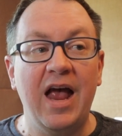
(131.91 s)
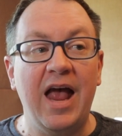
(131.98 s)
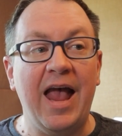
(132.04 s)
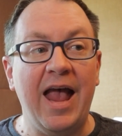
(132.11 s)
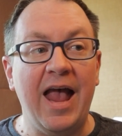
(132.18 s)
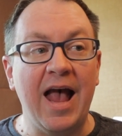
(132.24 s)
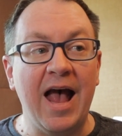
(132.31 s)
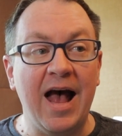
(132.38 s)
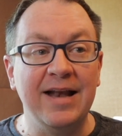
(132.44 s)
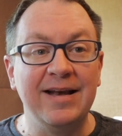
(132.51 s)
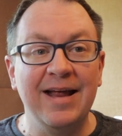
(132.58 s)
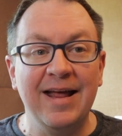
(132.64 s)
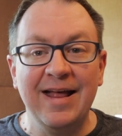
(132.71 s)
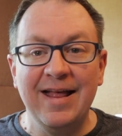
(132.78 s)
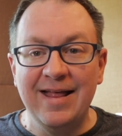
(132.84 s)

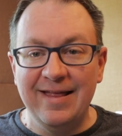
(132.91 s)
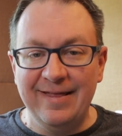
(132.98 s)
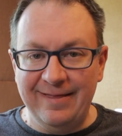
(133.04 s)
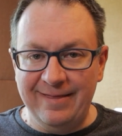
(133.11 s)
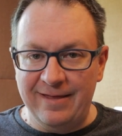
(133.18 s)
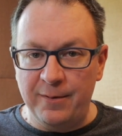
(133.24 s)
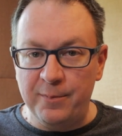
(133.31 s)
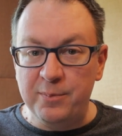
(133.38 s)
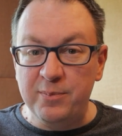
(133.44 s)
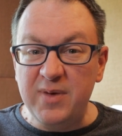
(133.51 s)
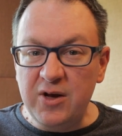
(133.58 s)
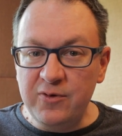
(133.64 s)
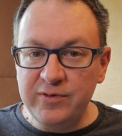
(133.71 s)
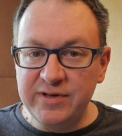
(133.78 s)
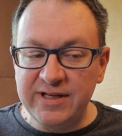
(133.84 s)
And the
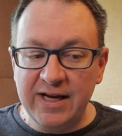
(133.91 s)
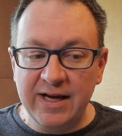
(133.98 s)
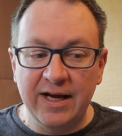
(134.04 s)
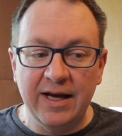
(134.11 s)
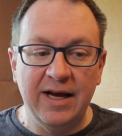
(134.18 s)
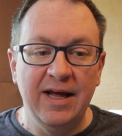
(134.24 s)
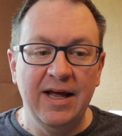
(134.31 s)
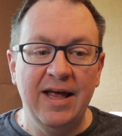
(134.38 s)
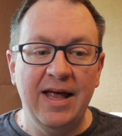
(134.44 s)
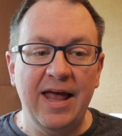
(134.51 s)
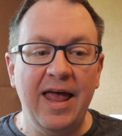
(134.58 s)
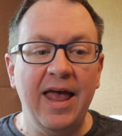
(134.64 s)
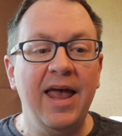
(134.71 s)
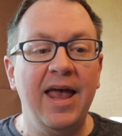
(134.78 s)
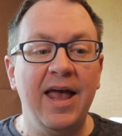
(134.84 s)
music
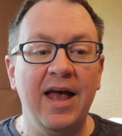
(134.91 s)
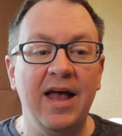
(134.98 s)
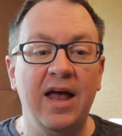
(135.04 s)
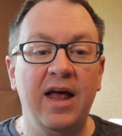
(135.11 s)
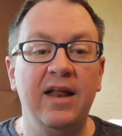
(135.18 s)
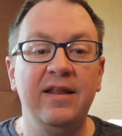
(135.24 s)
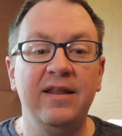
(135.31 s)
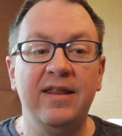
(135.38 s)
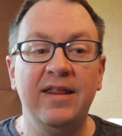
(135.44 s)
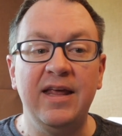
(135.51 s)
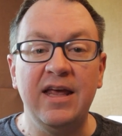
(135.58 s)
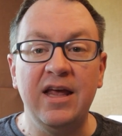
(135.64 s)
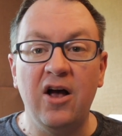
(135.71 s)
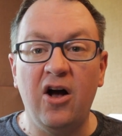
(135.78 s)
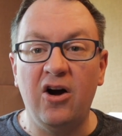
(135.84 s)
and
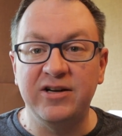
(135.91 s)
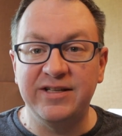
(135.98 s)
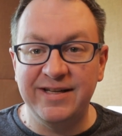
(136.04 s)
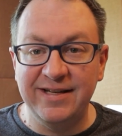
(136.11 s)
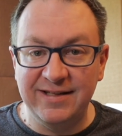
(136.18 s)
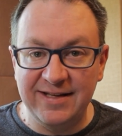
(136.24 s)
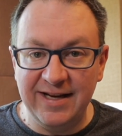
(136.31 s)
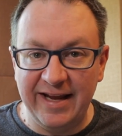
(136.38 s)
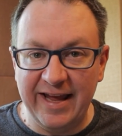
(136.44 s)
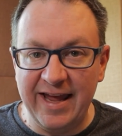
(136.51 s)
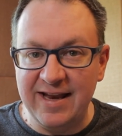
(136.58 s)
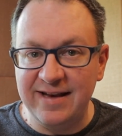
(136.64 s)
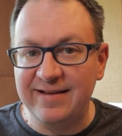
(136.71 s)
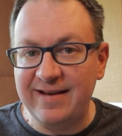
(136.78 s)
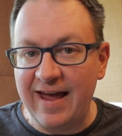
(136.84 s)
the artistic
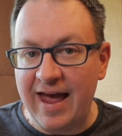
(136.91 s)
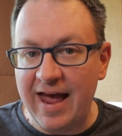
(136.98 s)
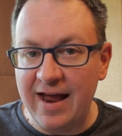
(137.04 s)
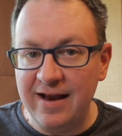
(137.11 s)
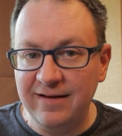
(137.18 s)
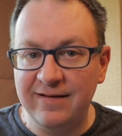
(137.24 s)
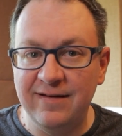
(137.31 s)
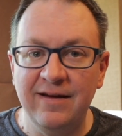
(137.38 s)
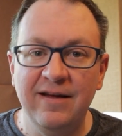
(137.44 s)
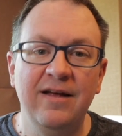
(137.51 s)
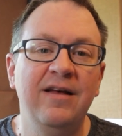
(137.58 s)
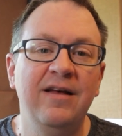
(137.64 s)
intent